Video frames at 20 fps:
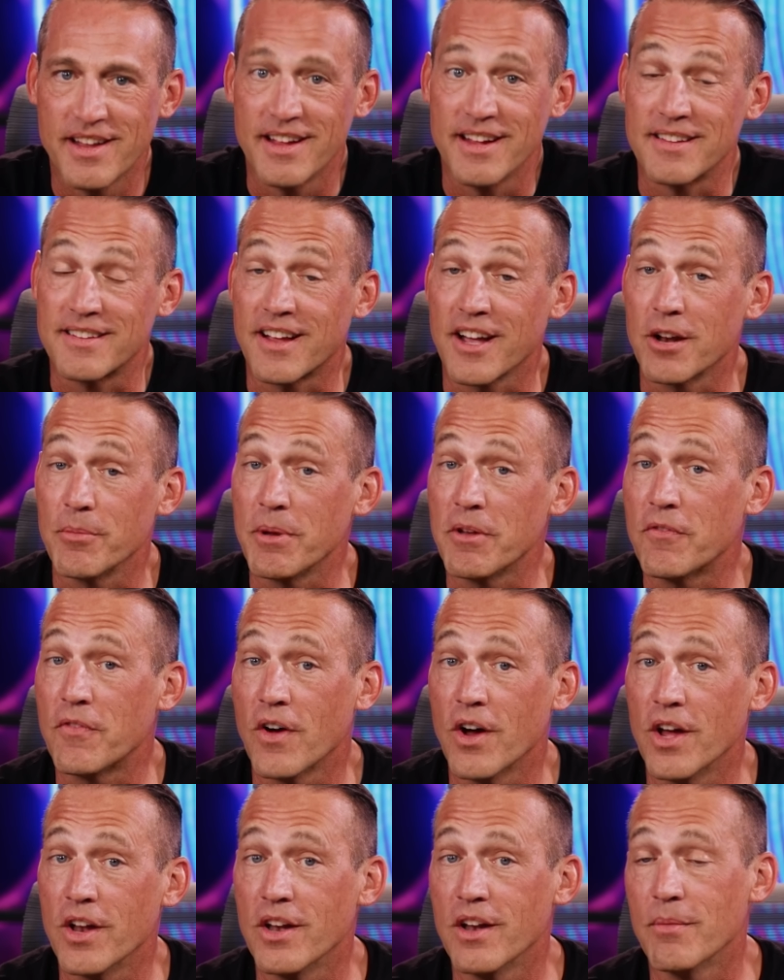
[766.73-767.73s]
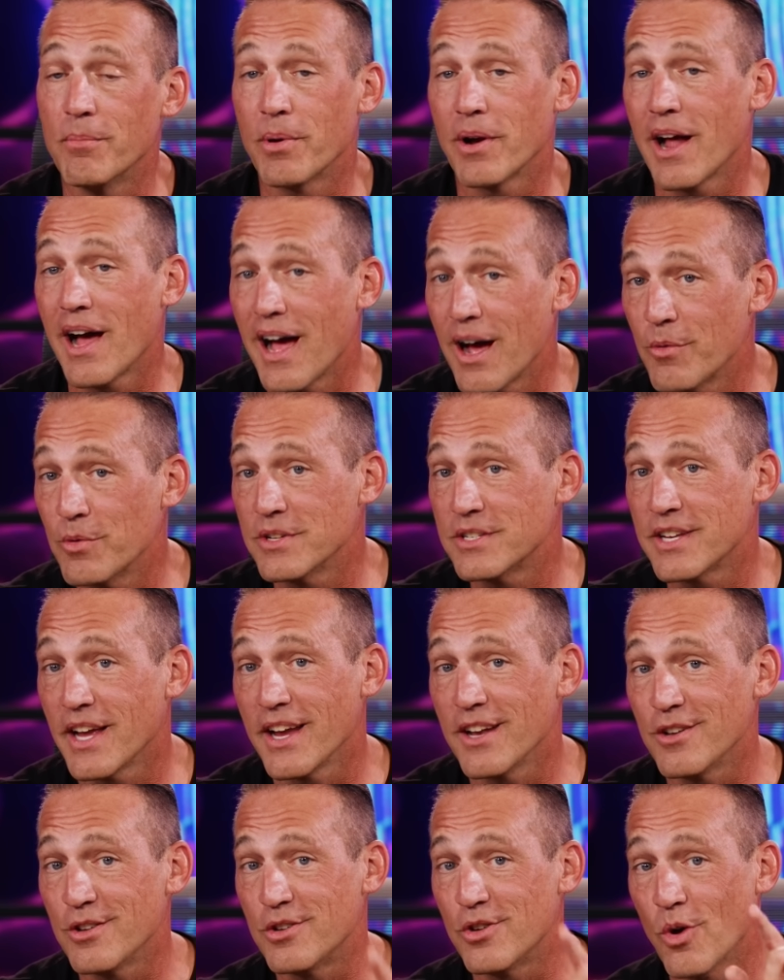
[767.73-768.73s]
It's gonna be fun, but I would
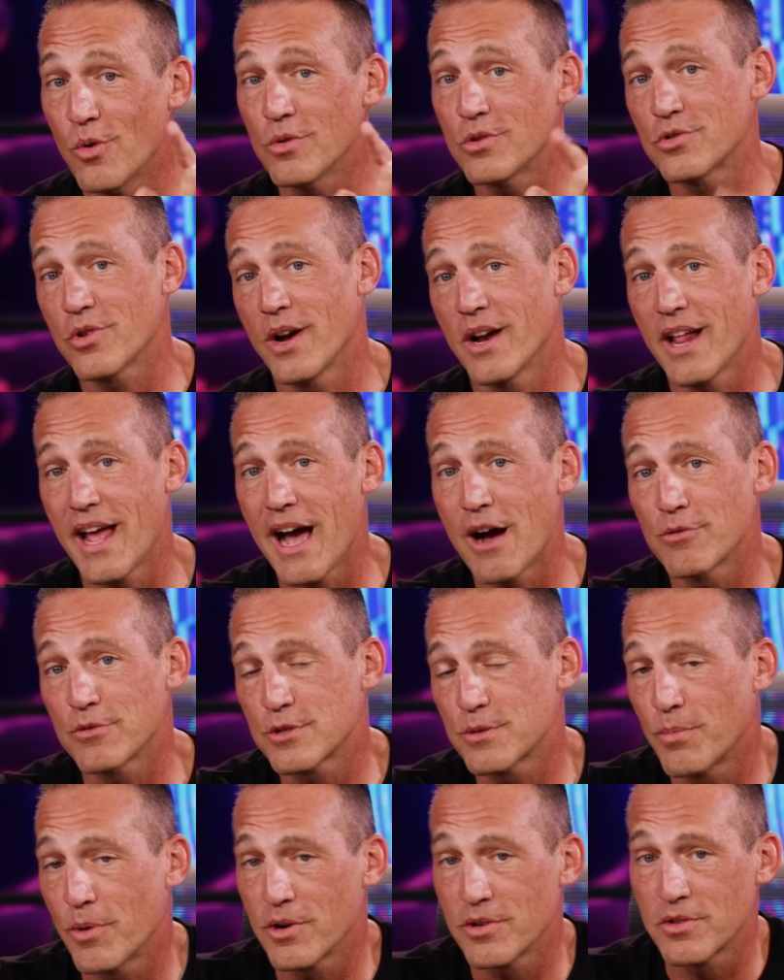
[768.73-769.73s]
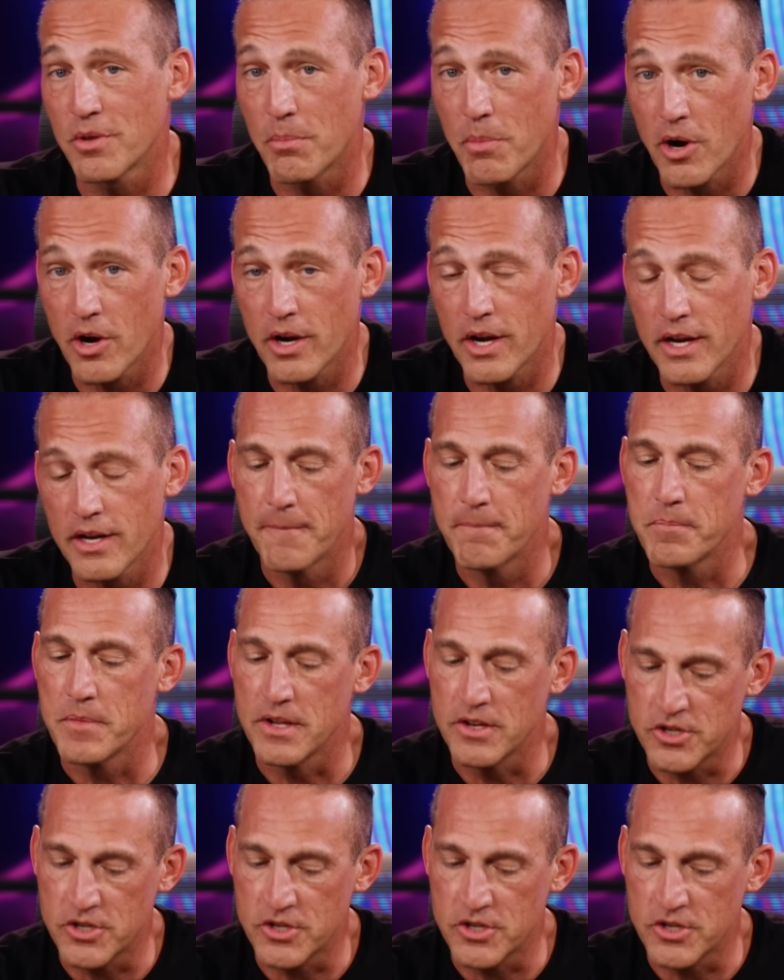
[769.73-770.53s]
say don't try to outsmart the market.